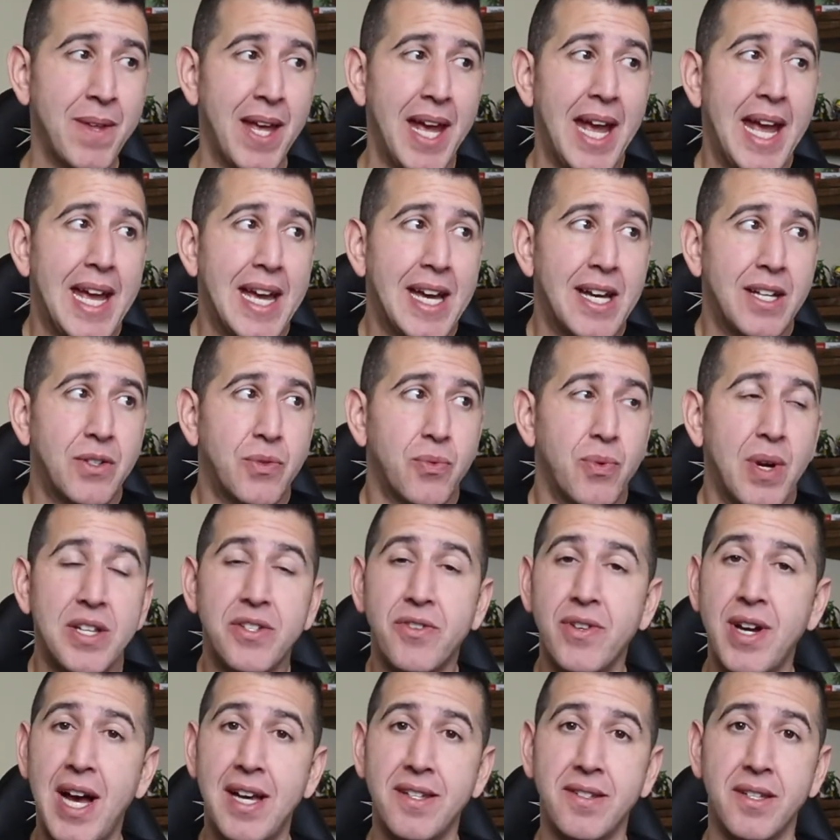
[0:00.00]
And
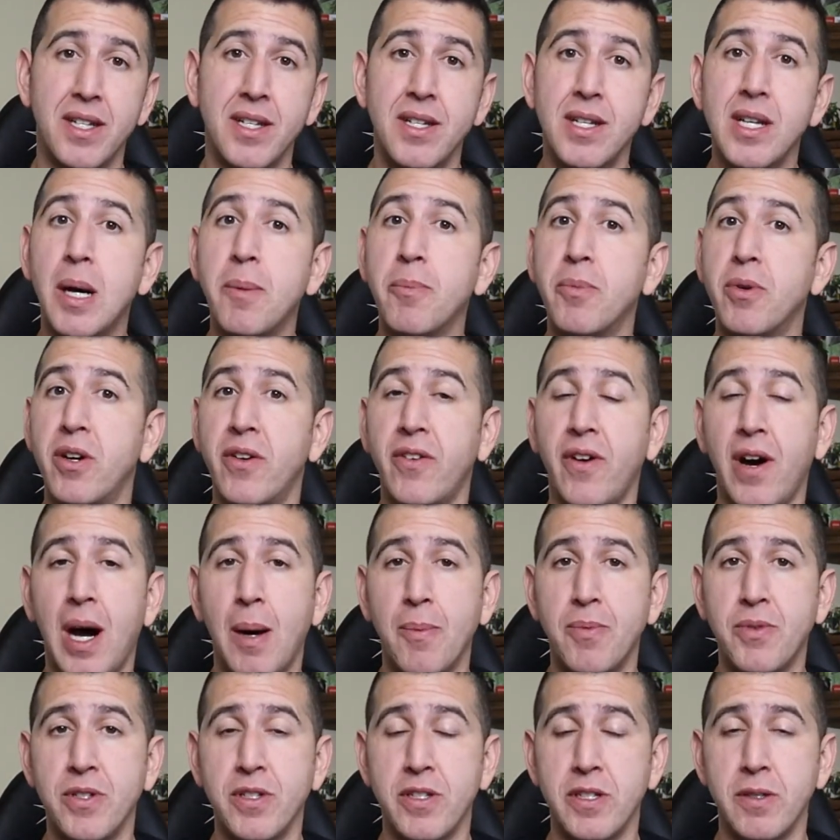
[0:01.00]
Razer has a number of
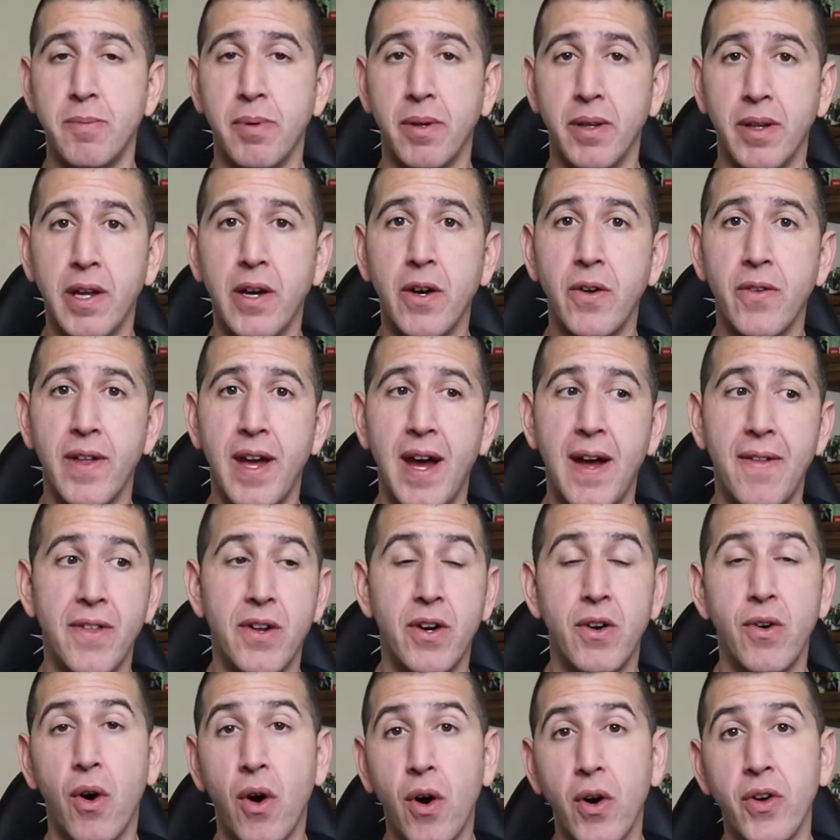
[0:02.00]
options below that that
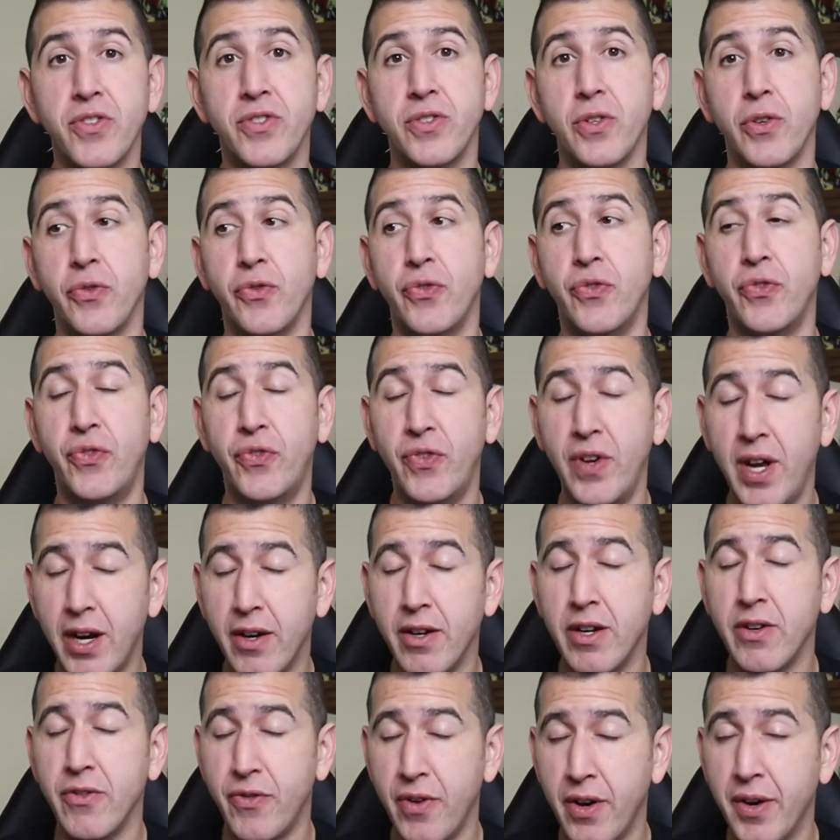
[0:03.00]
are also
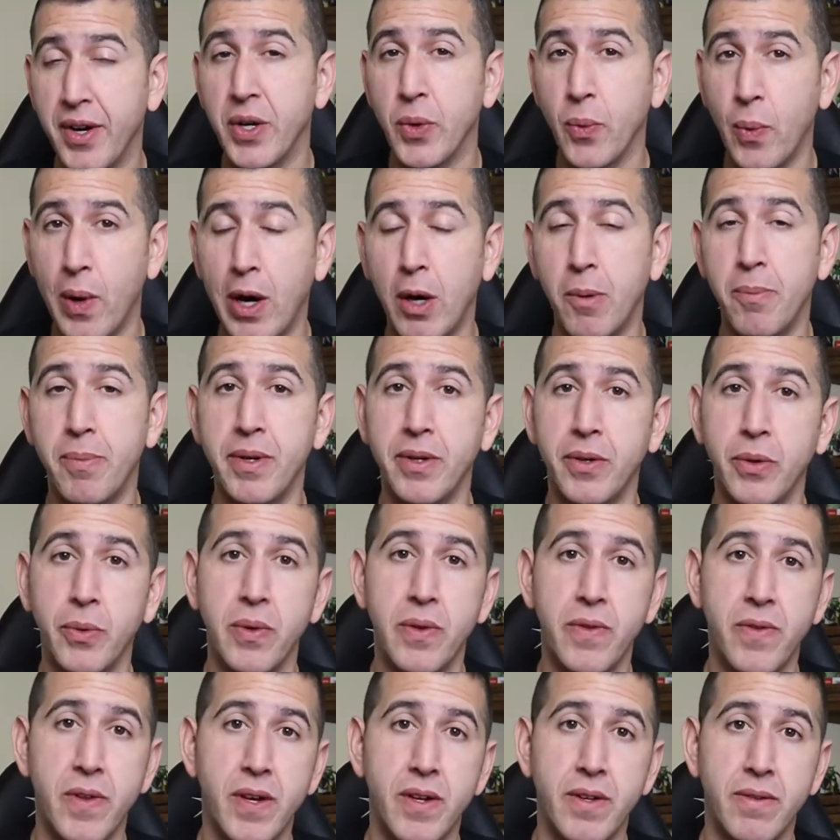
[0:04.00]
very, very well built
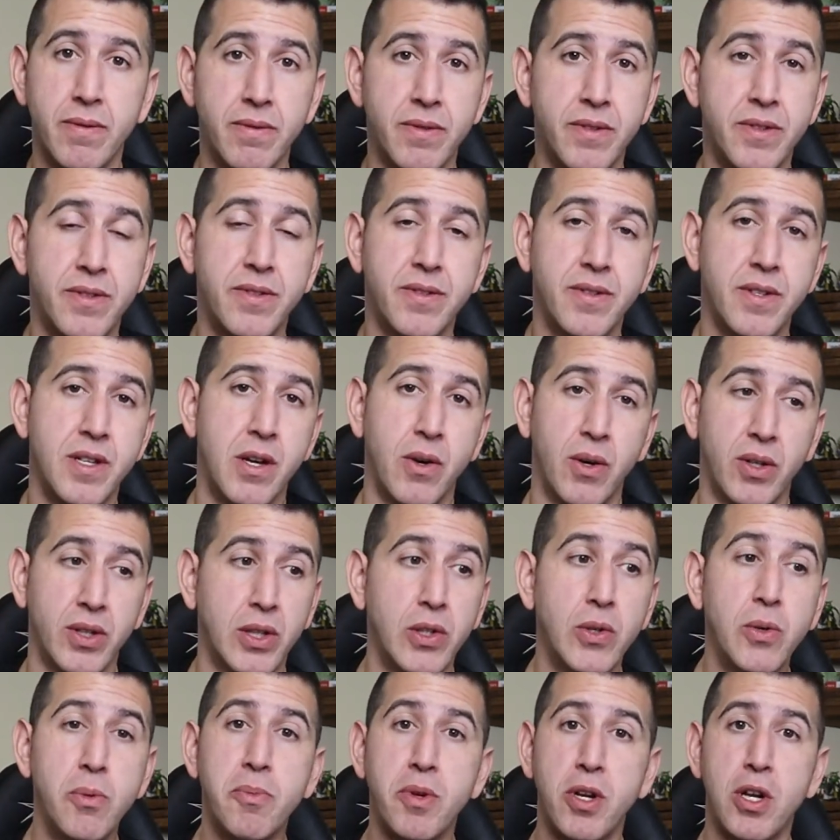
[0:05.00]
with the you know
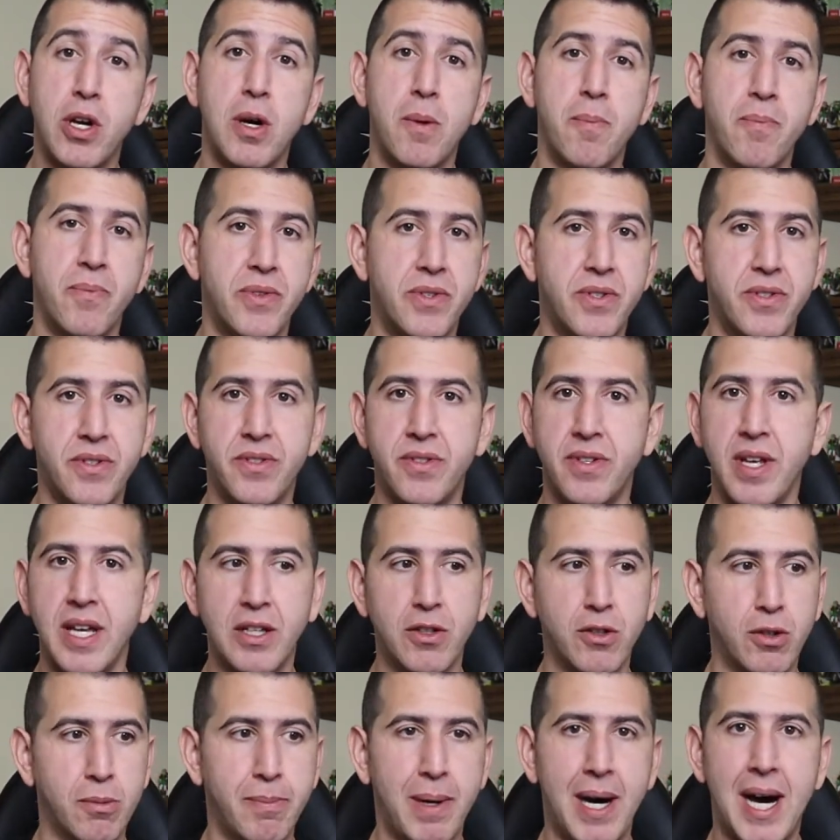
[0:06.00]
aluminum
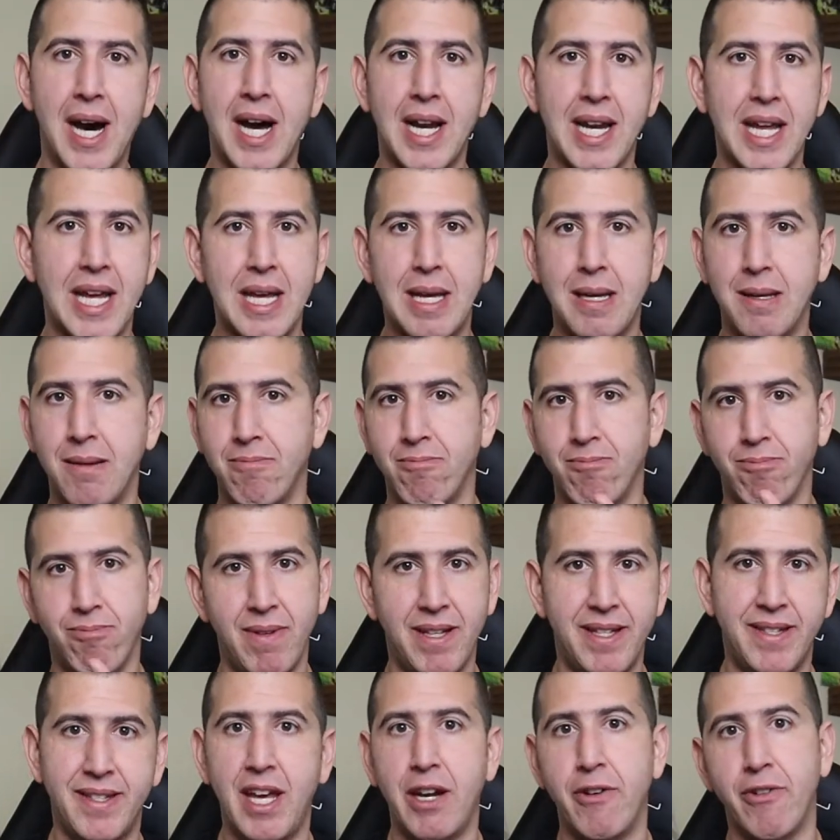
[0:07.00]
single body,
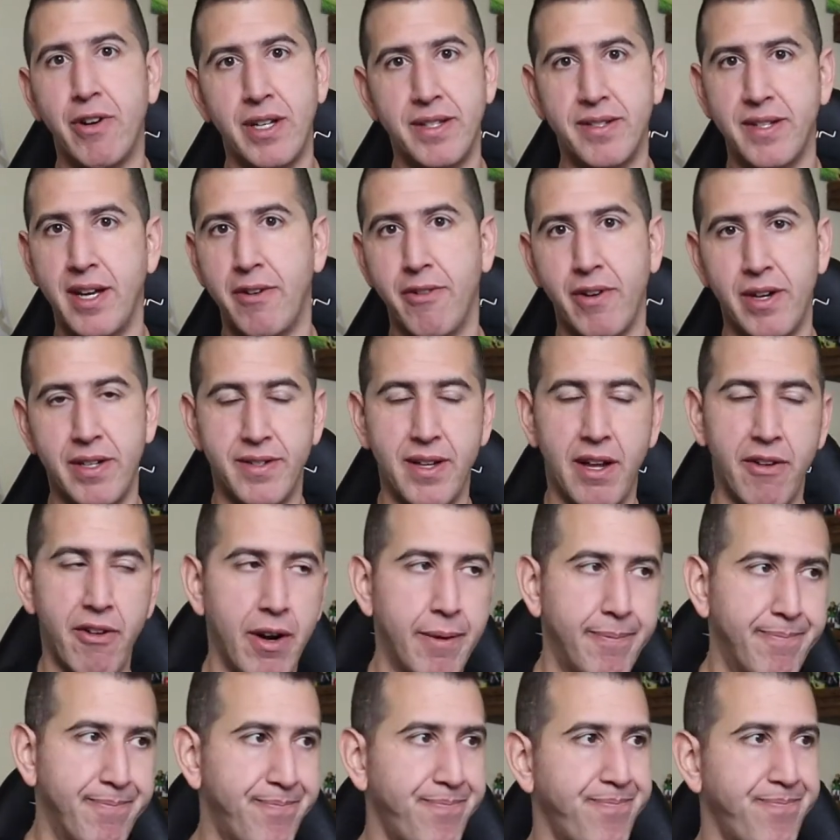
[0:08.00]
etc., etc., etc.